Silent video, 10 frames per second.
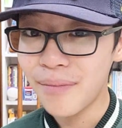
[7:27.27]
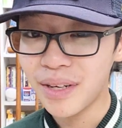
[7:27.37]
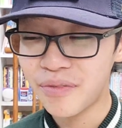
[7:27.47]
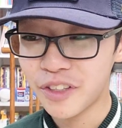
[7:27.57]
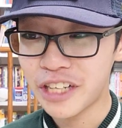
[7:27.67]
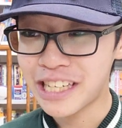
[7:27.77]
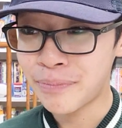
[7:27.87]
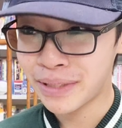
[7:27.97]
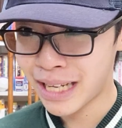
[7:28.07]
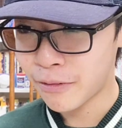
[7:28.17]
But if we try
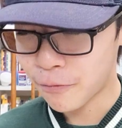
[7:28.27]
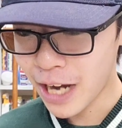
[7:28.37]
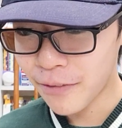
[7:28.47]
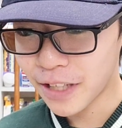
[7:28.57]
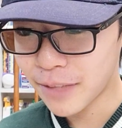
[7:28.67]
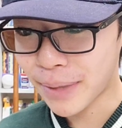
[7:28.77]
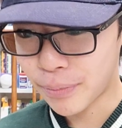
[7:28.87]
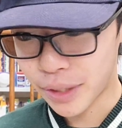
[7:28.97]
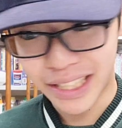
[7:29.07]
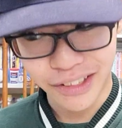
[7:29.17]
to put that with gravity by
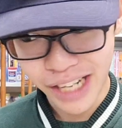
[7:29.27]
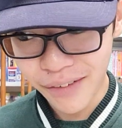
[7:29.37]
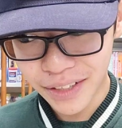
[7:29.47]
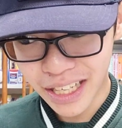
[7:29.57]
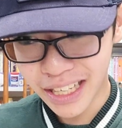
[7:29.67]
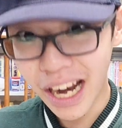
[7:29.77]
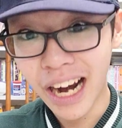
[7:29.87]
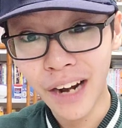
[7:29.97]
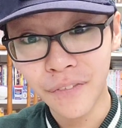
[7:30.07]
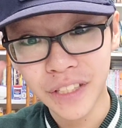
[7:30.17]
putting in a graviton,
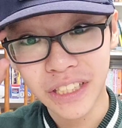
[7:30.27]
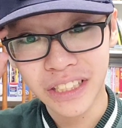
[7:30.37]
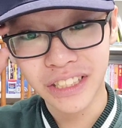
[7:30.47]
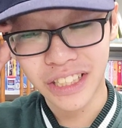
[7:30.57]
our physics